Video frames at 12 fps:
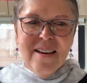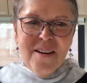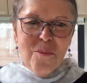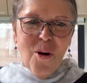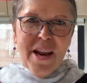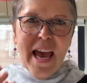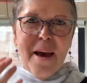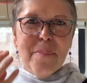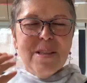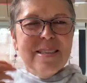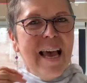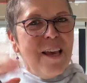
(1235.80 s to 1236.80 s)
what
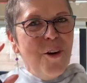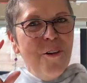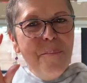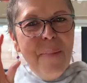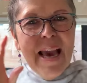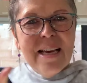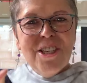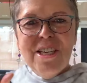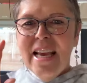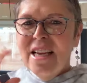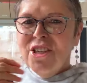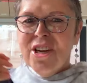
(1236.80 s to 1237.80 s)
happens that your
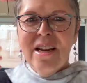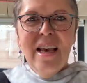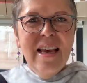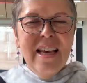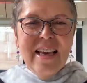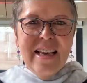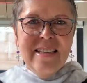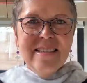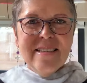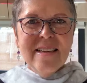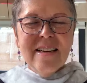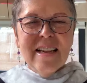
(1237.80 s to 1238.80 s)
imagination
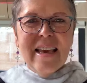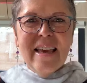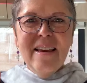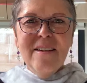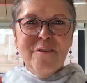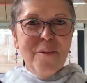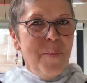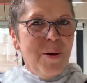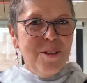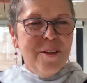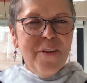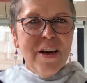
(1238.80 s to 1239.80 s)
instantly for
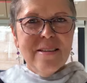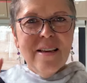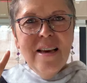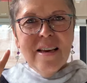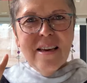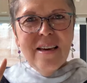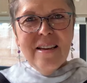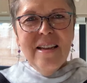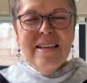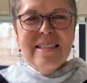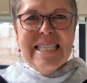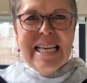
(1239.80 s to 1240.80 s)
most of us can
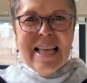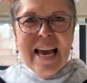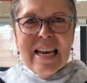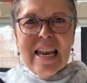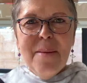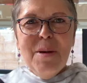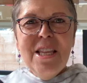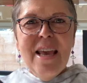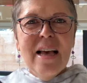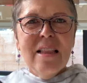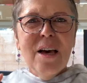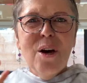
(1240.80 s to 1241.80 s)
see that lemon
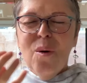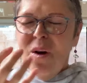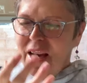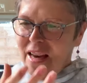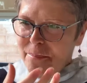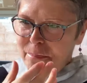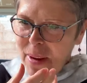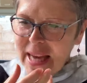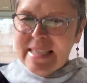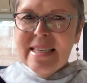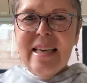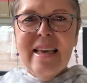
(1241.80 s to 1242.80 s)
yellow and
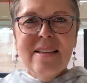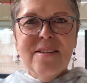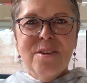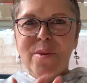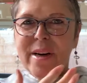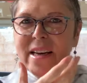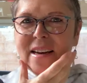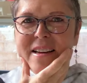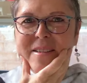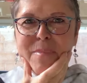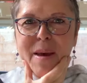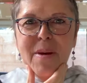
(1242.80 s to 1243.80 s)
biting into it
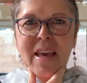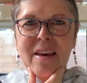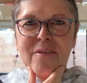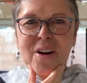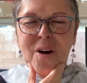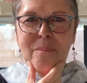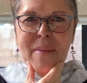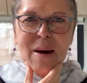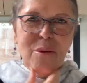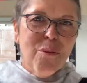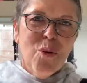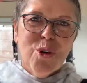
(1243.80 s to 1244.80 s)
maybe even our
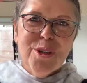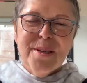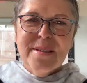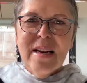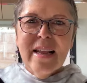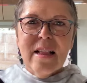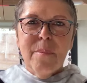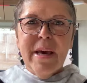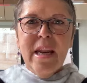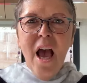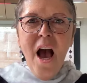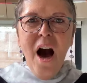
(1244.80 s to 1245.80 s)
mouth waters a little bit
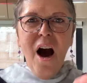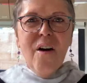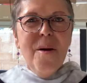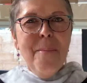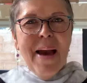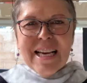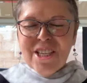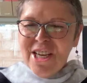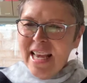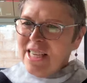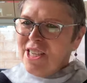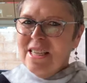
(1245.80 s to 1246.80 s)
our
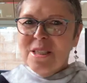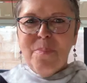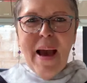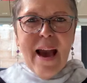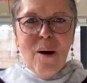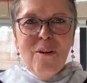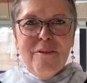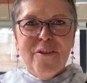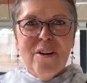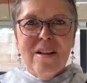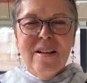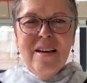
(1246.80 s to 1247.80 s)
imagination is
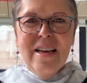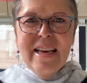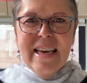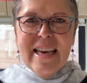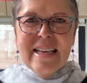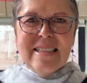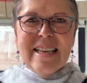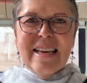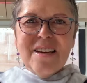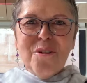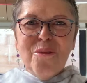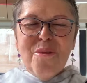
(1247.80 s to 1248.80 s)
powerful it
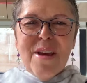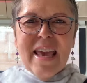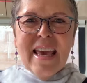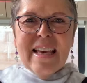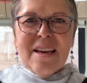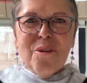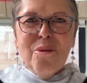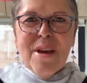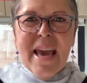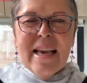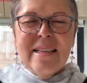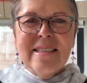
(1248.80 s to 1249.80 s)
it cre- it
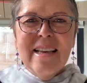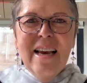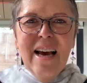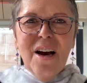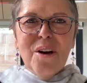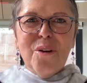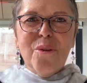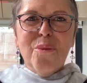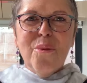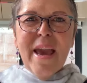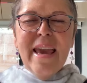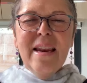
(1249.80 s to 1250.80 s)
creates a
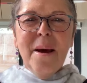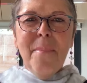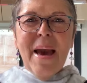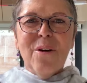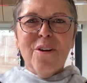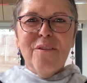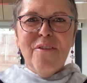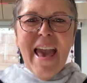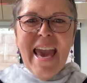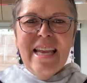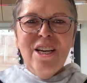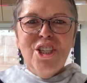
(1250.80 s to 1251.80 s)
great amount of
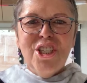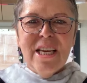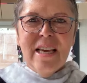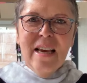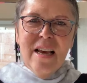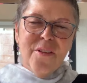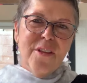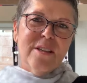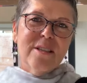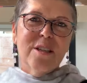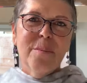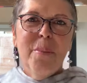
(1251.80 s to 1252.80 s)
energy that
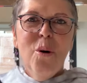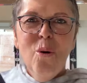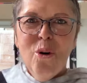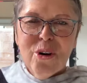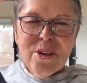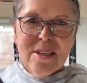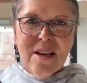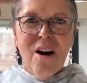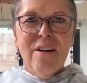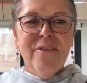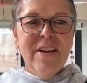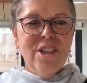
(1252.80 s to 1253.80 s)
supports
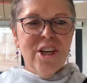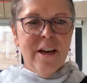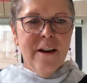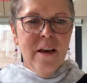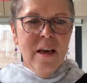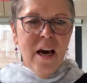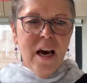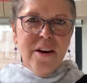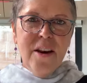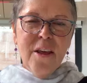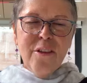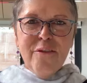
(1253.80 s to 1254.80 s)
our vision
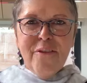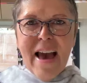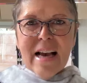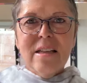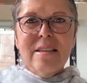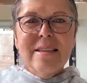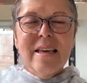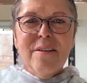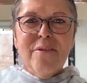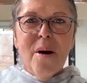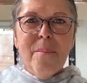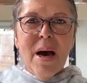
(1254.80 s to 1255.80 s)
another faculty
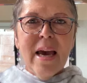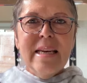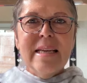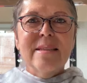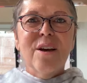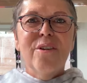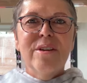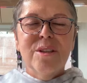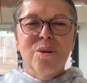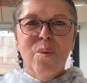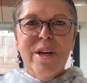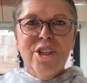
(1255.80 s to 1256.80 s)
of our mind is our
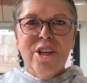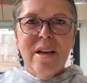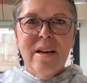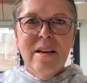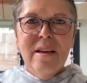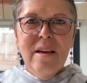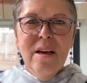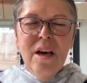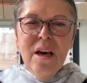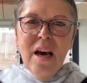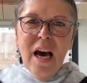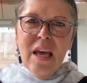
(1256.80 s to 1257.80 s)
intuition
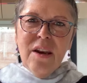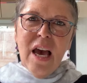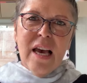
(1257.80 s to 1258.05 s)
and